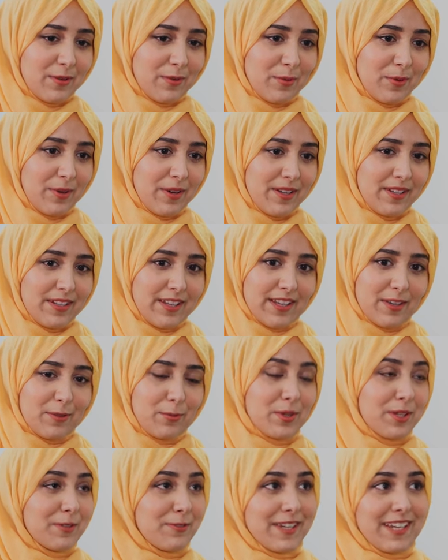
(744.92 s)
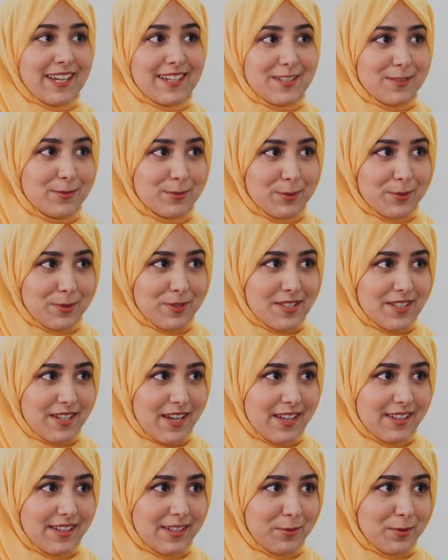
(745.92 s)
like, what if I get divorced,
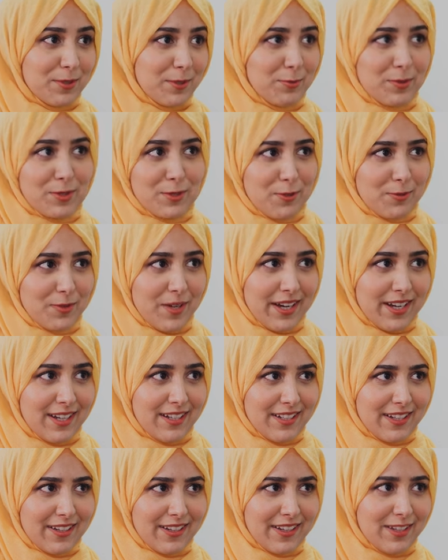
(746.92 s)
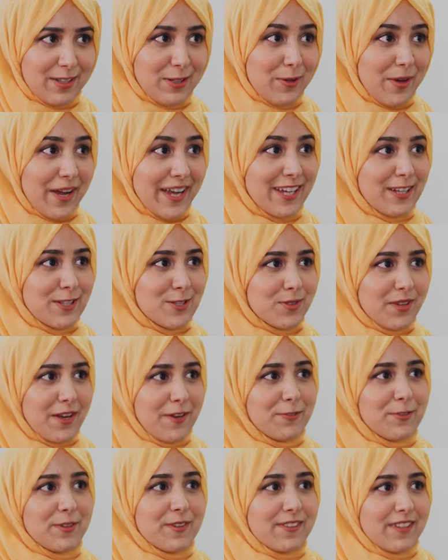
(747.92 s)
and then what if we're not right, and that, you know, I can do
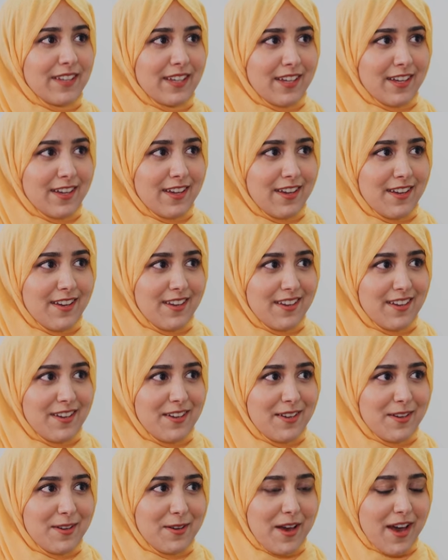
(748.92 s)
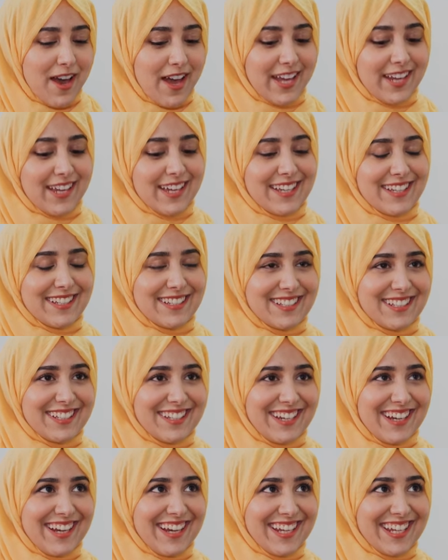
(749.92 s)
everything, I can
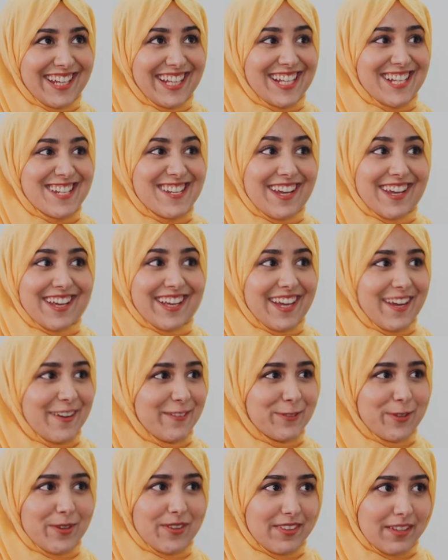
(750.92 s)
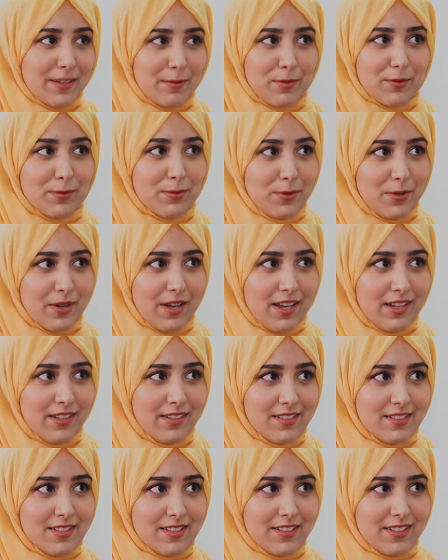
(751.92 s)
check everything
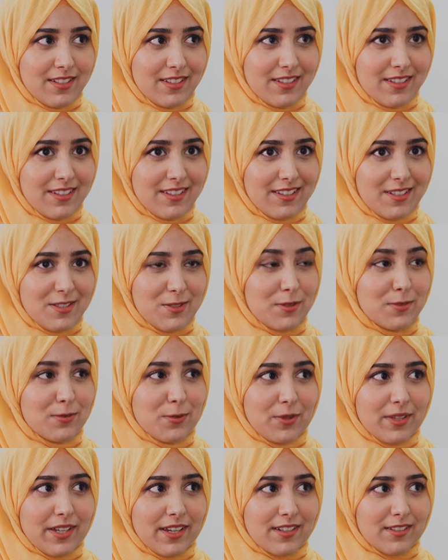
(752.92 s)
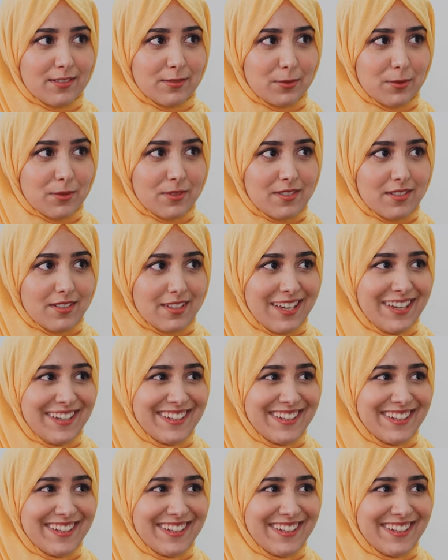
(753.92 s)
beforehand to avoid getting divorced,